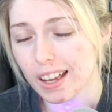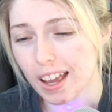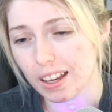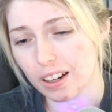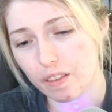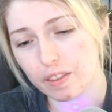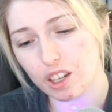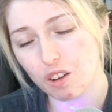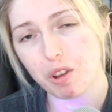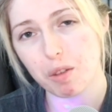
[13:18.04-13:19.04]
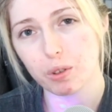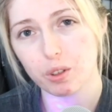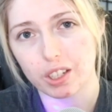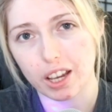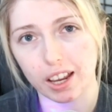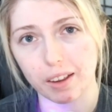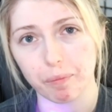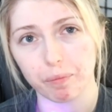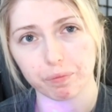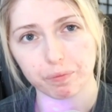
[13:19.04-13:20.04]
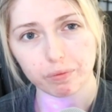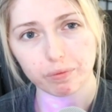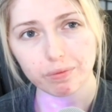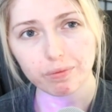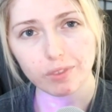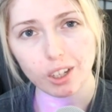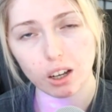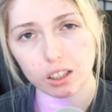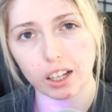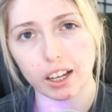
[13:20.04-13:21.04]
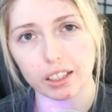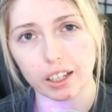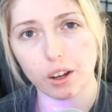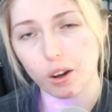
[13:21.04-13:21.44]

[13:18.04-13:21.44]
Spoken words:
And I've seen people say online like,